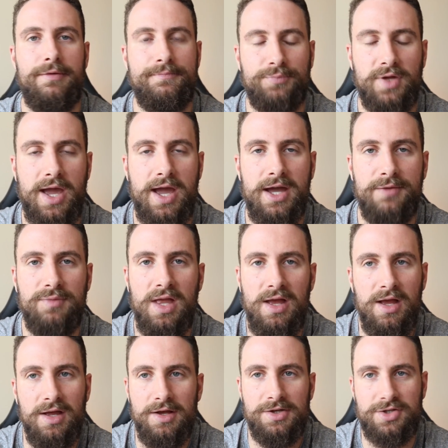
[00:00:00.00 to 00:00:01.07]
Okay,
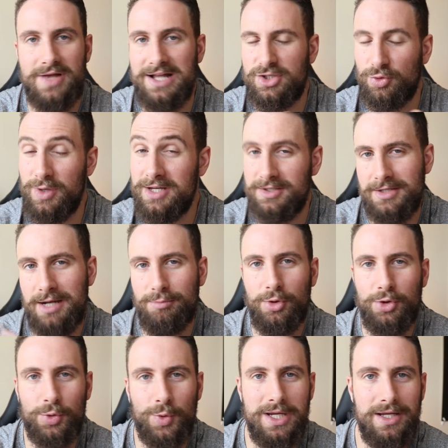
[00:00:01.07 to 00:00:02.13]
so that's reason number
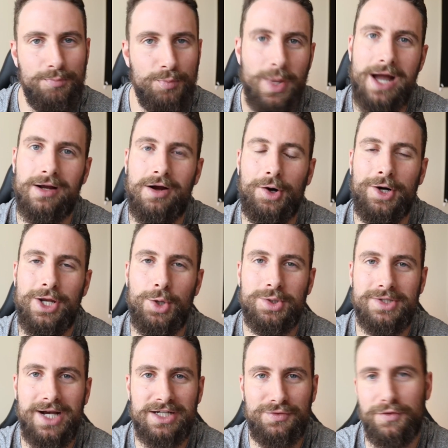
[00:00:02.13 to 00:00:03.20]
3 that cardio
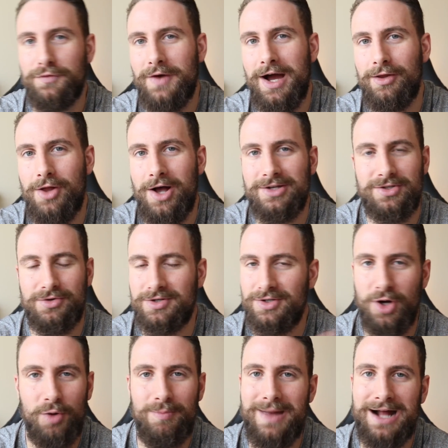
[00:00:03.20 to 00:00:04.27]
sucks for fat loss. There's
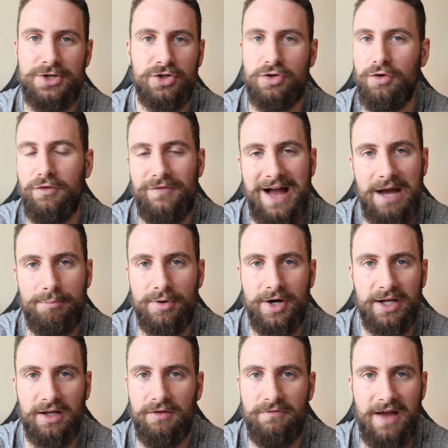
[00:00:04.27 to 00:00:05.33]
no magical fat
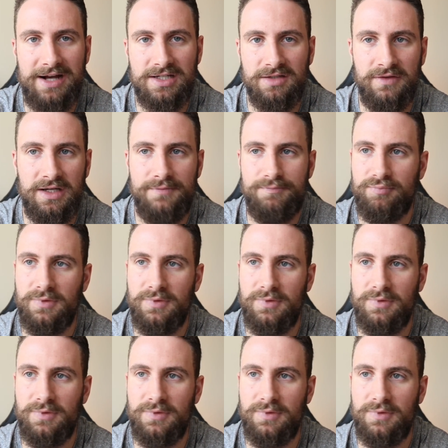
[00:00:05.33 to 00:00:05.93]
burning effects of it.